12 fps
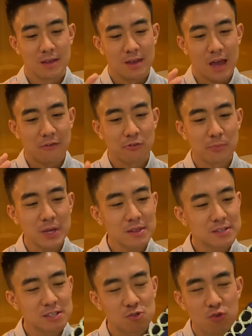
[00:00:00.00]
And for me,
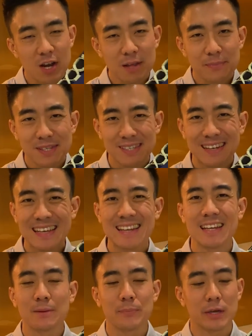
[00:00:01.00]
this is really
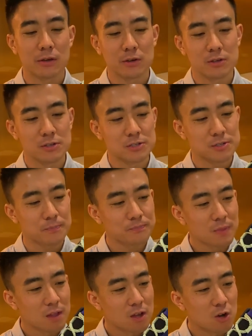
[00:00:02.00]
misleading because
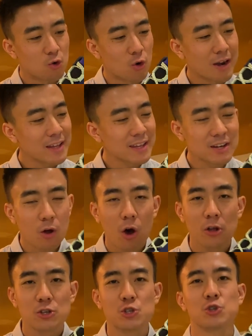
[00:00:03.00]
running in
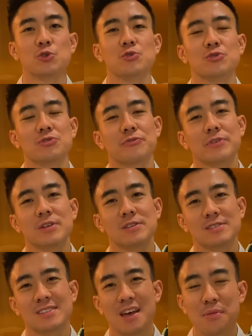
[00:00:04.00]
On shoes
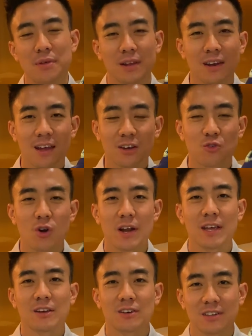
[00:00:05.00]
feels nothing like
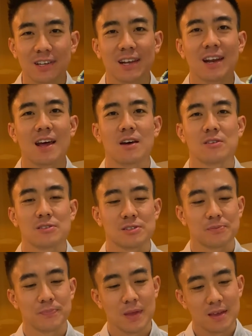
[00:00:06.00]
running on
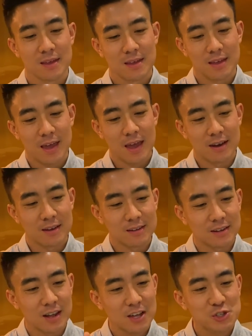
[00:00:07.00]
clouds. And
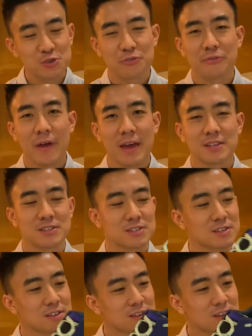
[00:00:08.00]
in actual
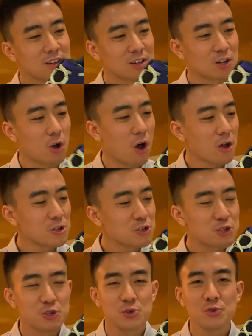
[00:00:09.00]
fact, On
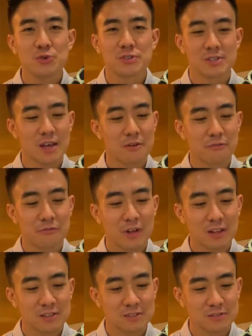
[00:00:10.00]
shoes have
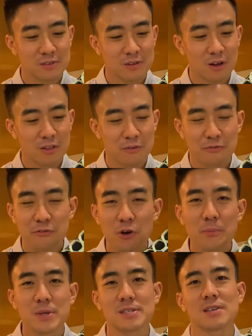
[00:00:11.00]
felt on the
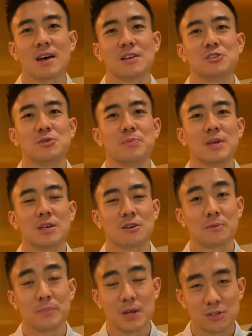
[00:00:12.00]
firmer side to me
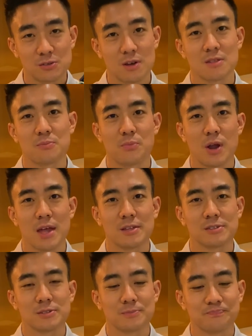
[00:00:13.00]
compared to other
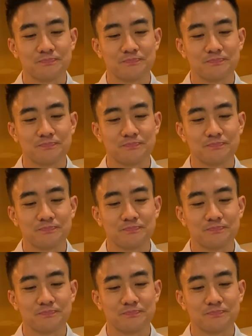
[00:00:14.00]
brands.